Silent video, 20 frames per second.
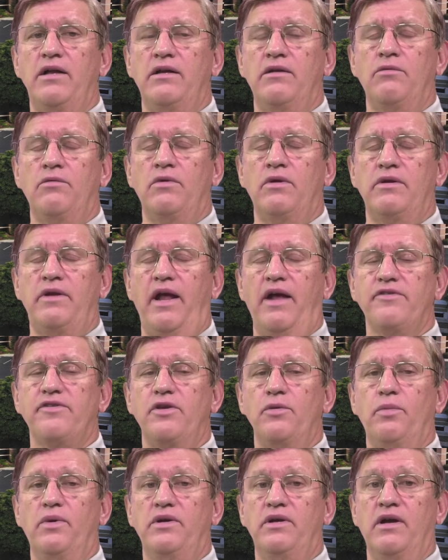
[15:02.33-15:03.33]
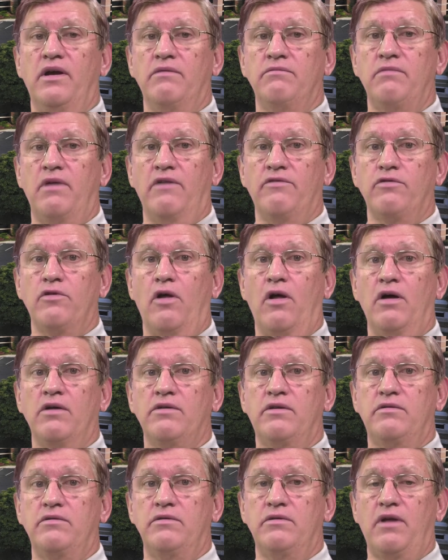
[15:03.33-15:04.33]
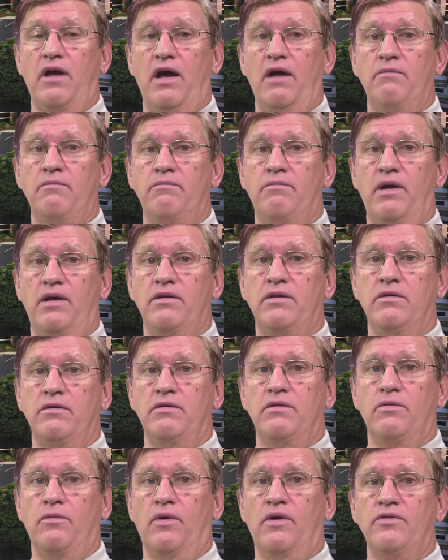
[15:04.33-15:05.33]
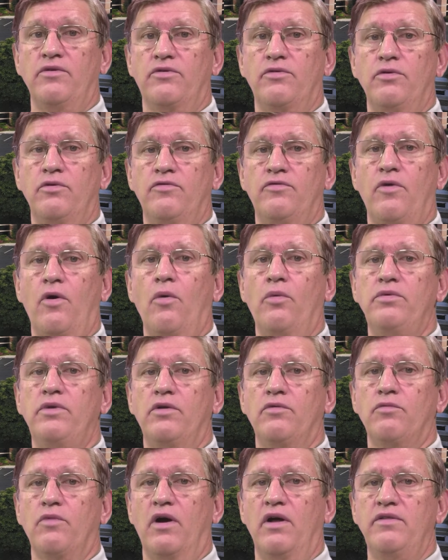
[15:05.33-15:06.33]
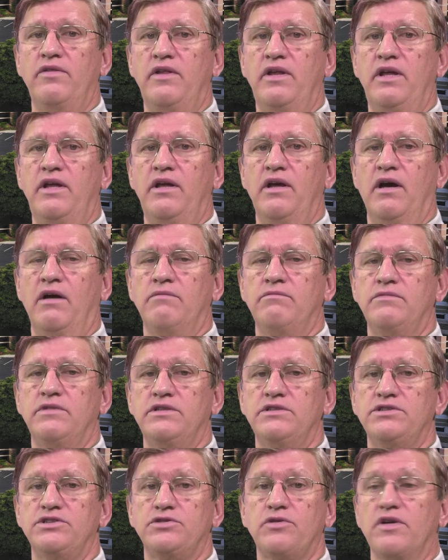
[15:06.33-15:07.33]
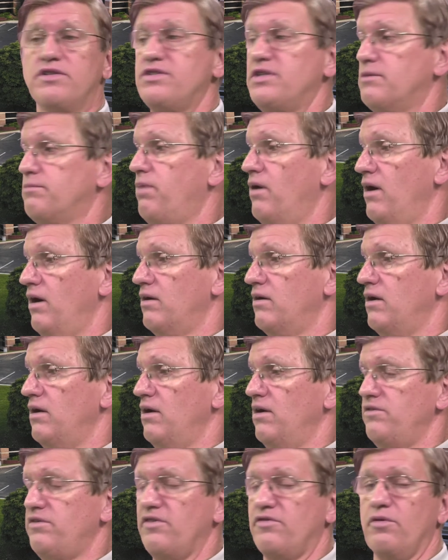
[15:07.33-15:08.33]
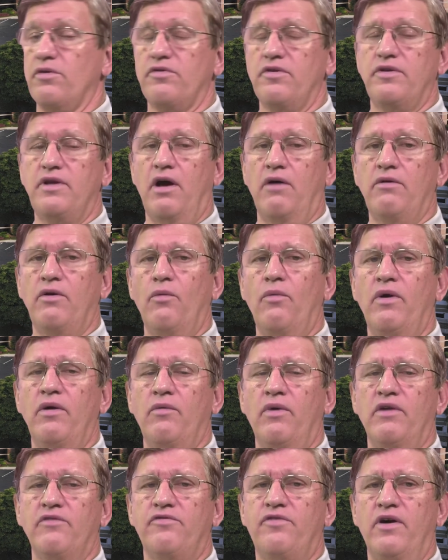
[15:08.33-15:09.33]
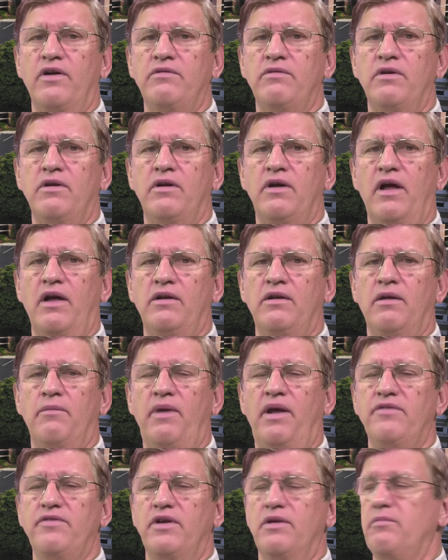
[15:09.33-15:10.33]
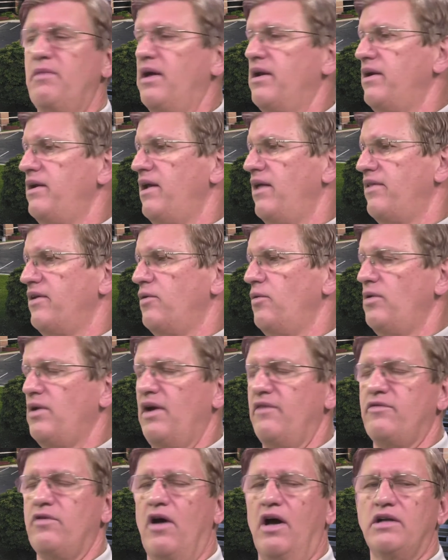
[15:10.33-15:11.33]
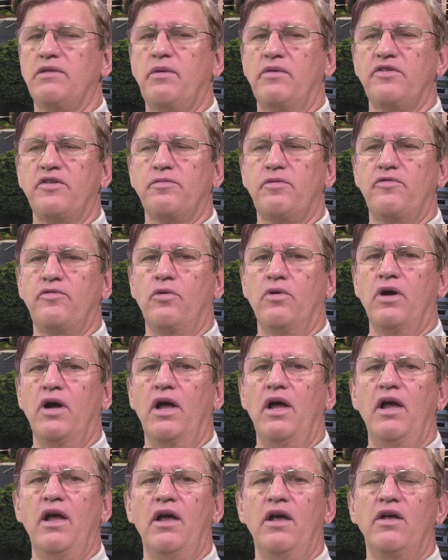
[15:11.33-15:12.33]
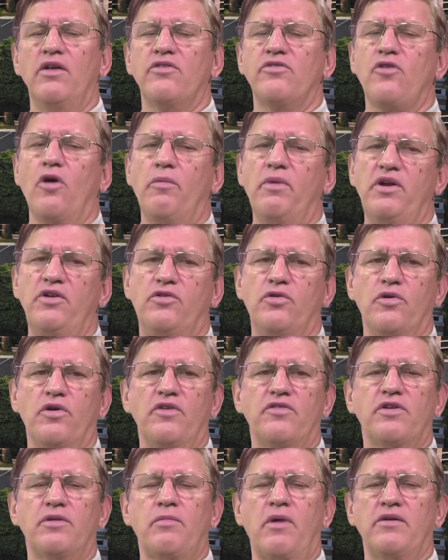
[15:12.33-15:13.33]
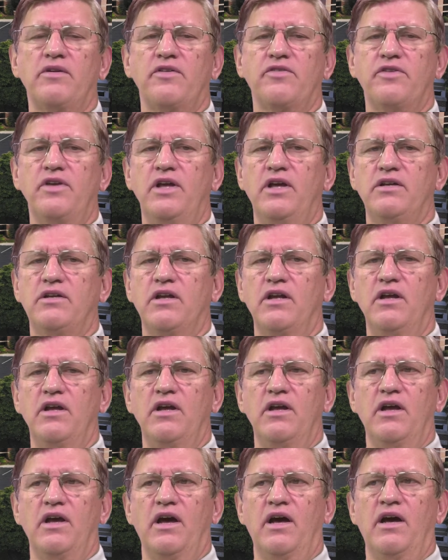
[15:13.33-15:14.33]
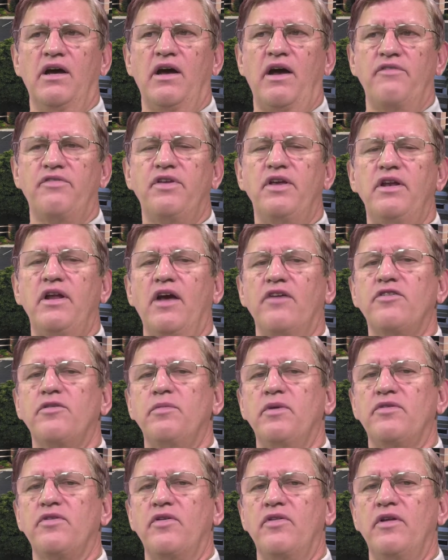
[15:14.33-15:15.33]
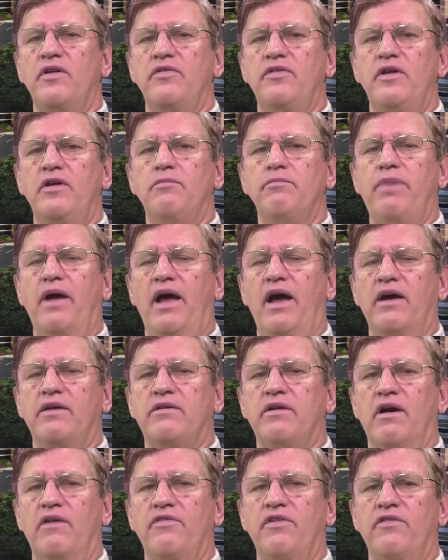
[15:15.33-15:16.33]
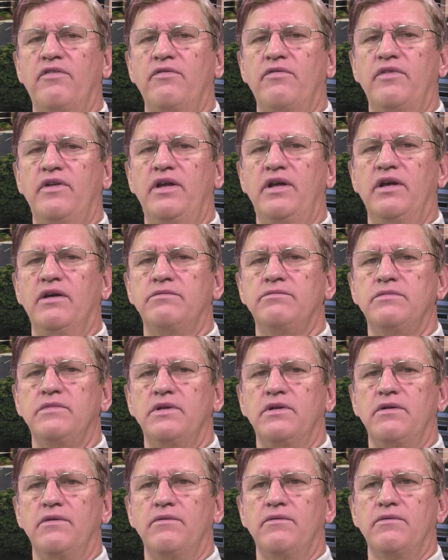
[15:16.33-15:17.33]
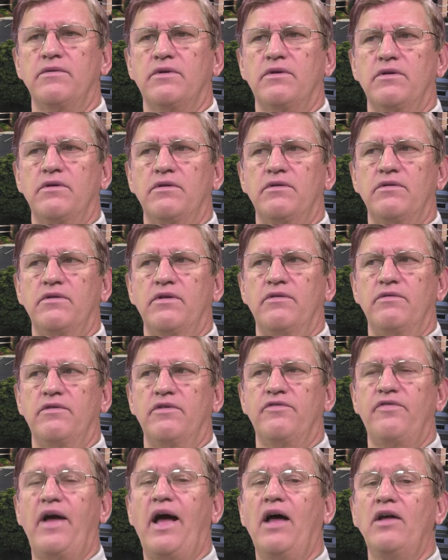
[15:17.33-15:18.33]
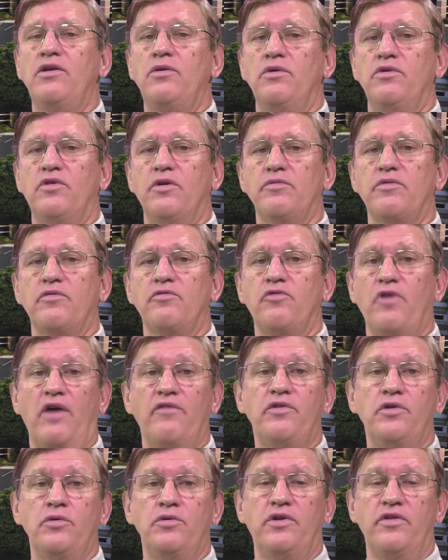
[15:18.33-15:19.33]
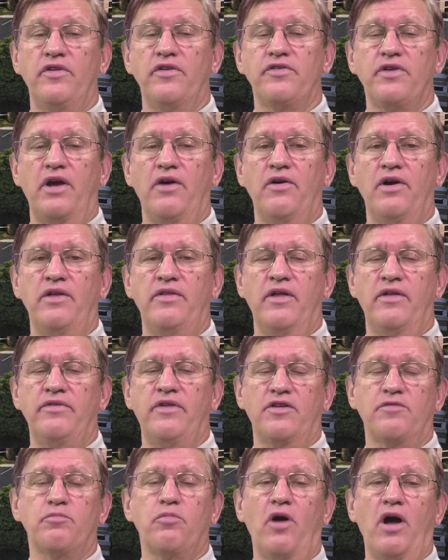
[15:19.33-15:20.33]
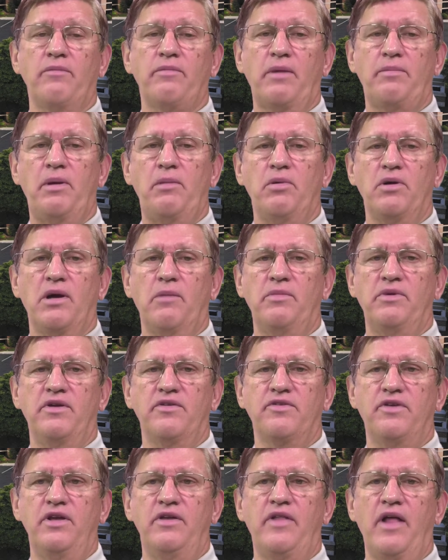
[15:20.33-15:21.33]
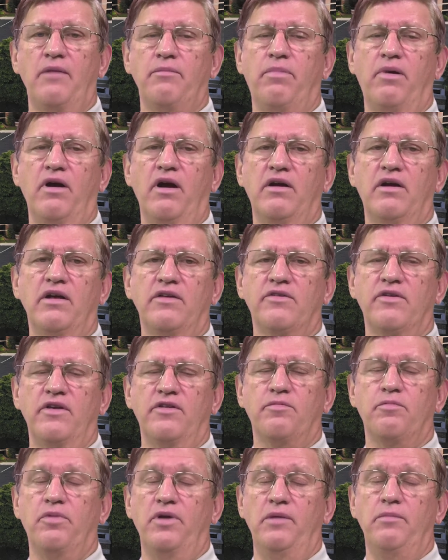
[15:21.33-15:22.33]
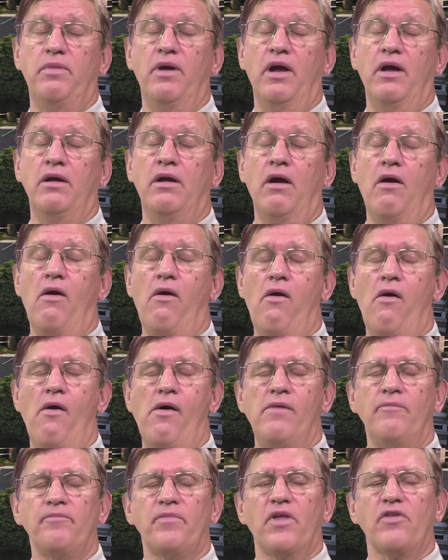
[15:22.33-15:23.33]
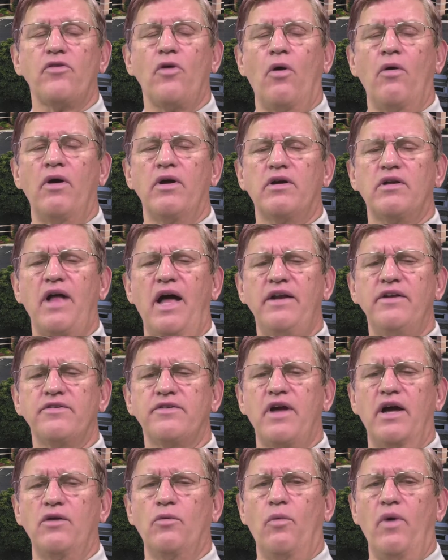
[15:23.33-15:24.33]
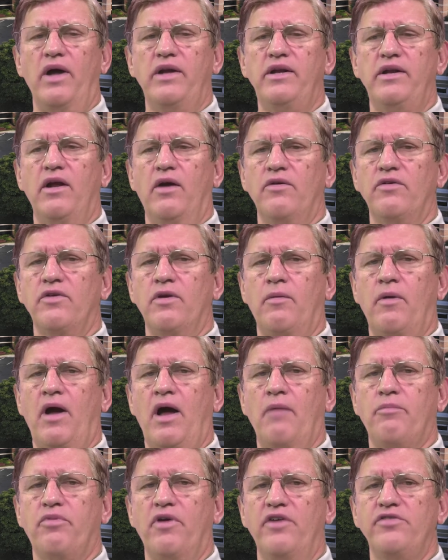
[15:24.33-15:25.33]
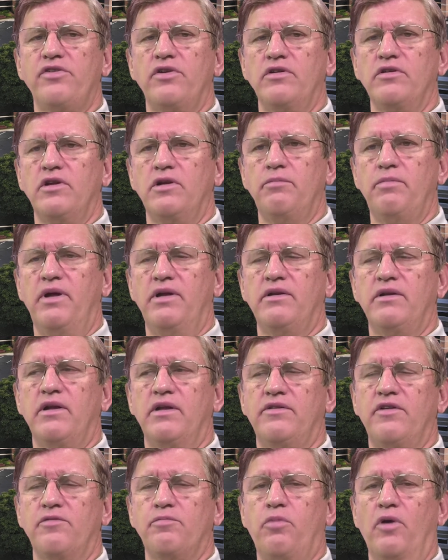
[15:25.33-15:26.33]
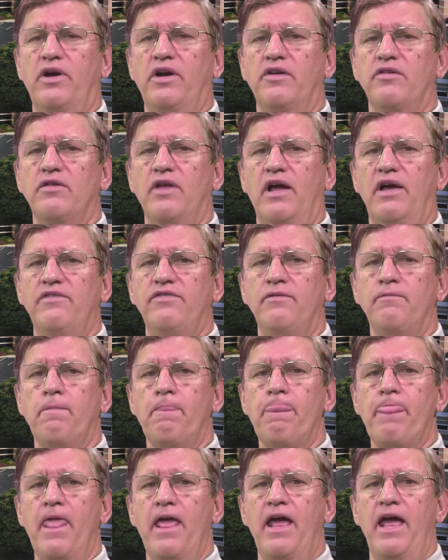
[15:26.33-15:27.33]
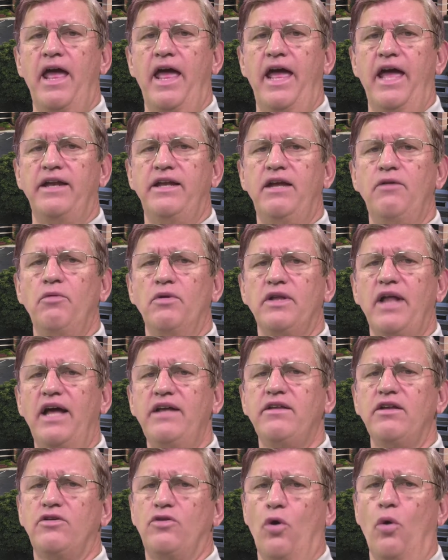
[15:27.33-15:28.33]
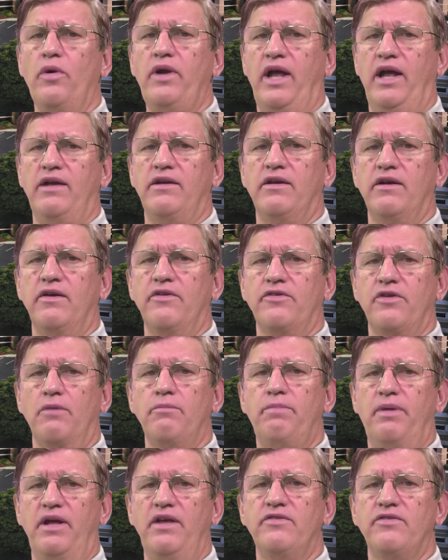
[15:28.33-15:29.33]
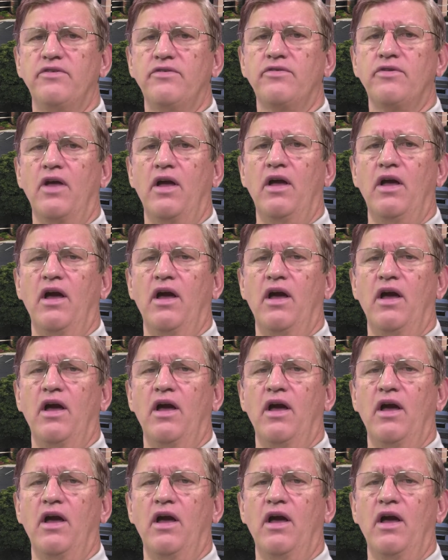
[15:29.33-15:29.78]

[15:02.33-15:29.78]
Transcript: and Nancy Winnia have long time been the ones who have owned and run the Jurassic Park just north of town. What a fun and amazing amenity. I think you and I have talked about this before. So many tourists come out to see it. I've seen estimates of the impact of the value in terms of revenue to this area that's brought by people coming to see that park. It's pretty big. So Clyde is kind of winding down his operation a little bit at this point in his life, and he would like to donate some pieces